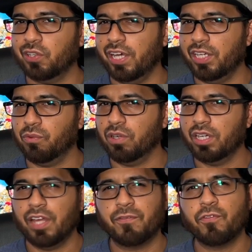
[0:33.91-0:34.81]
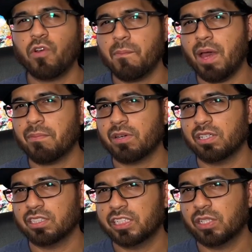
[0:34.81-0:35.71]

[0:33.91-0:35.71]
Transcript: to anyone. If you remember, the